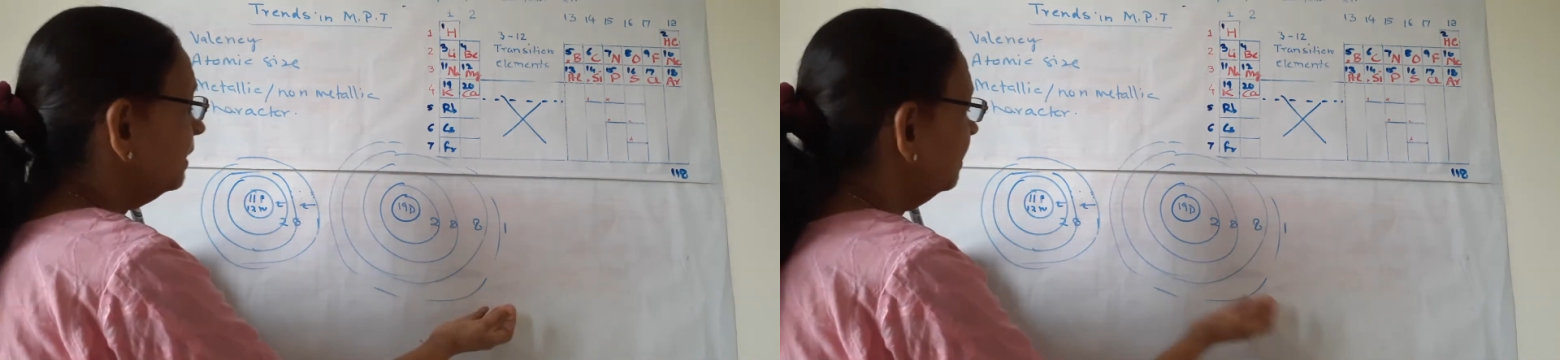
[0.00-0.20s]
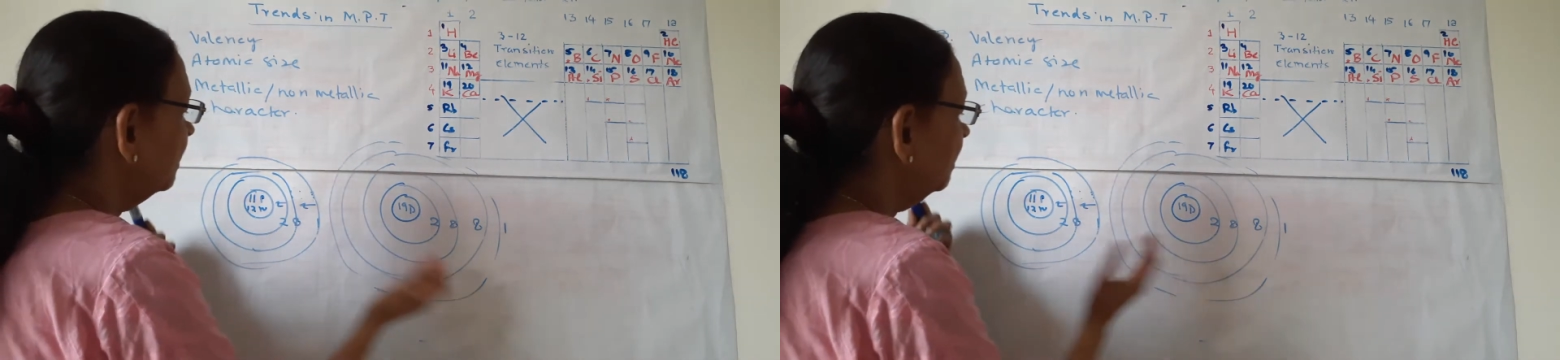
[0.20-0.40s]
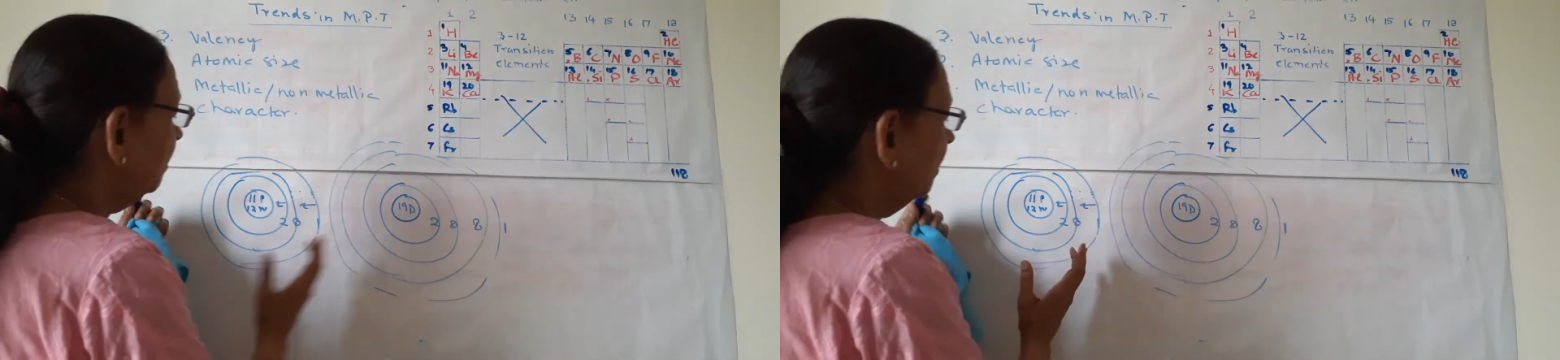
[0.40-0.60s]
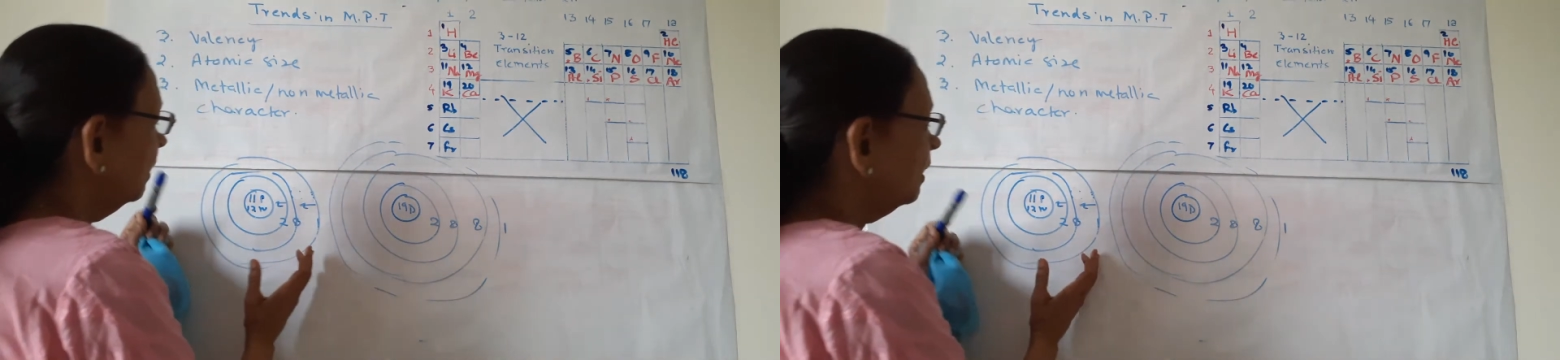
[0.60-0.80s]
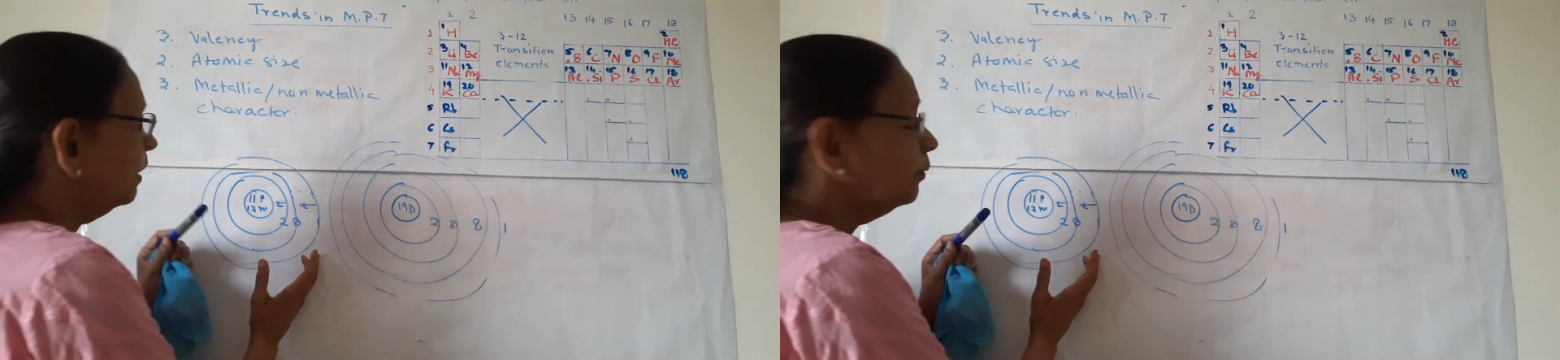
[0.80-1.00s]
here
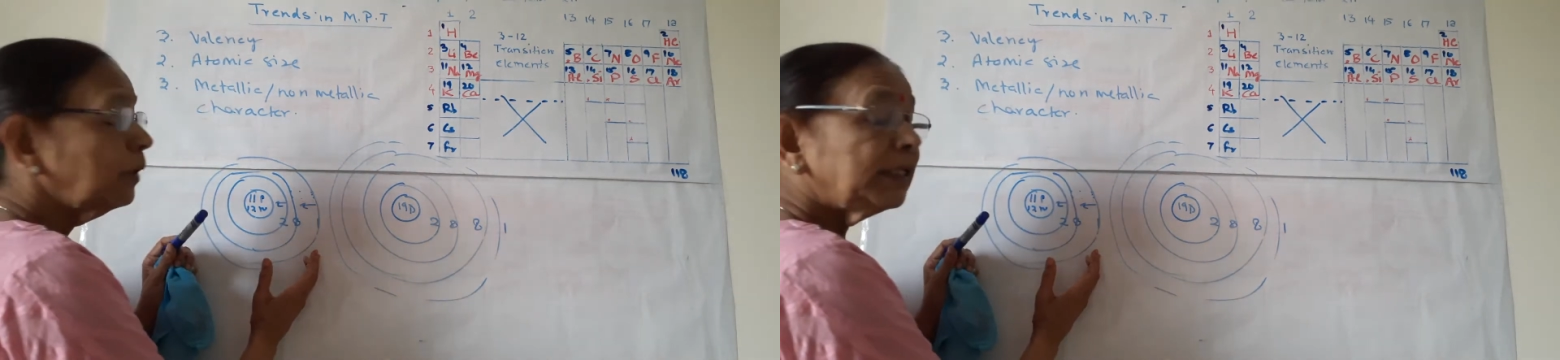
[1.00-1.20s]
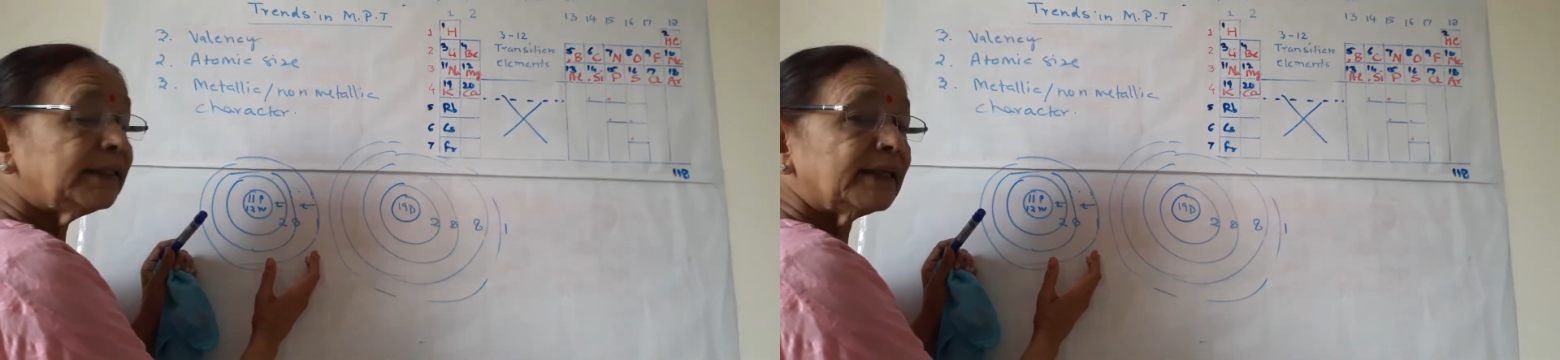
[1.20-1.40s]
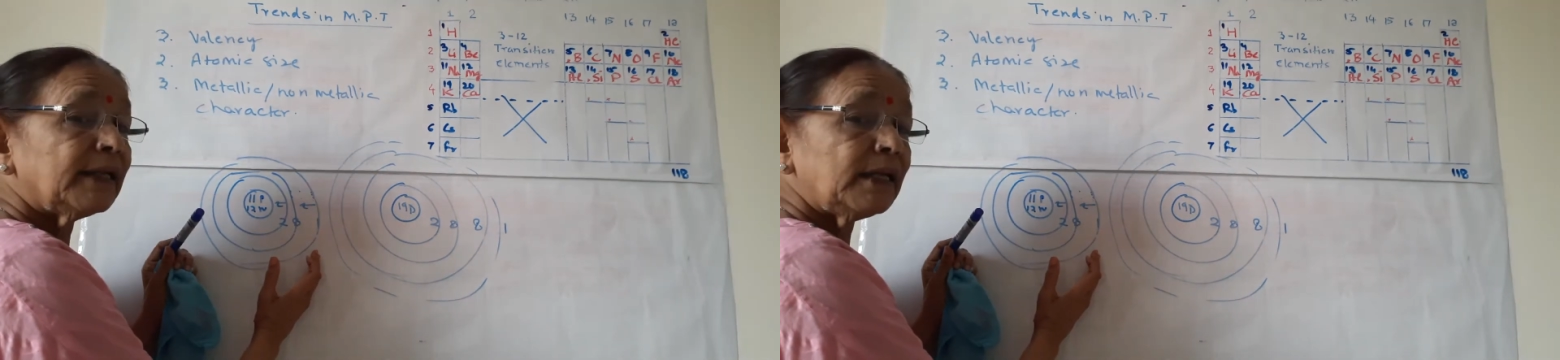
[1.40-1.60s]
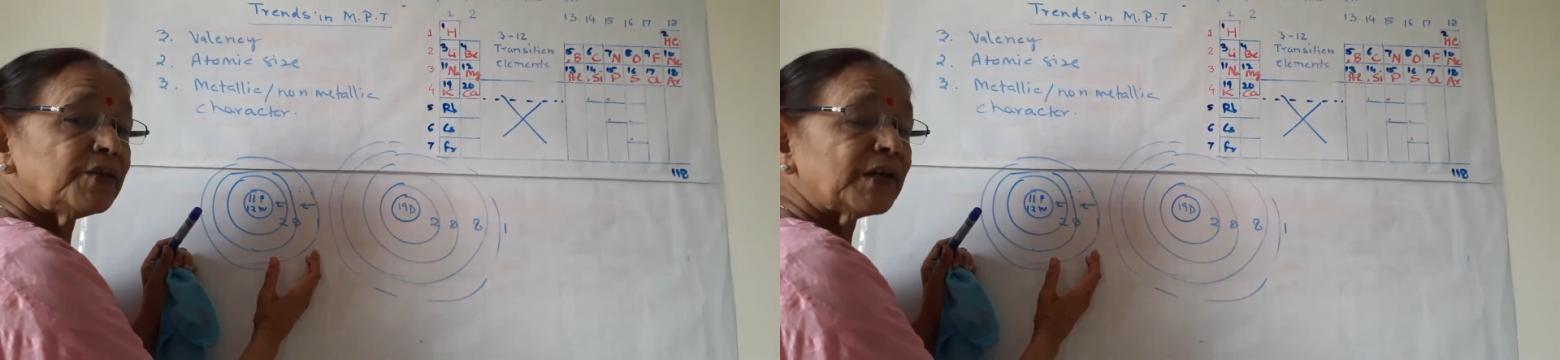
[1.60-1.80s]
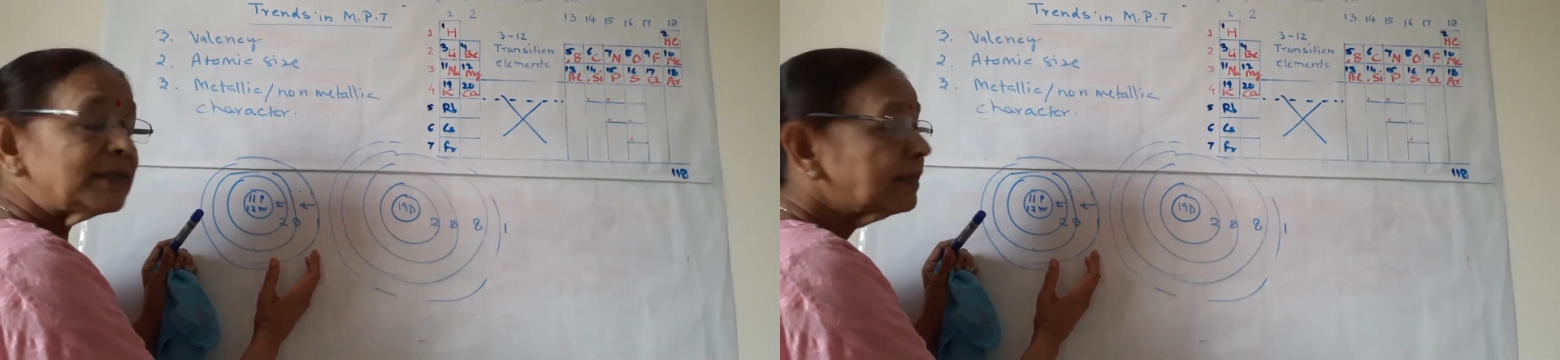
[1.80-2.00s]
only 3
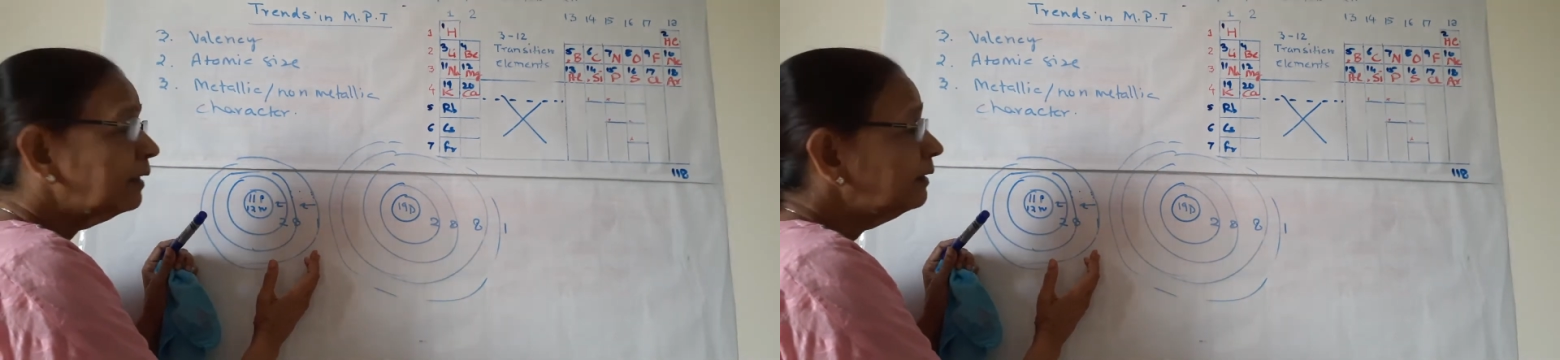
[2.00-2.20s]
shells are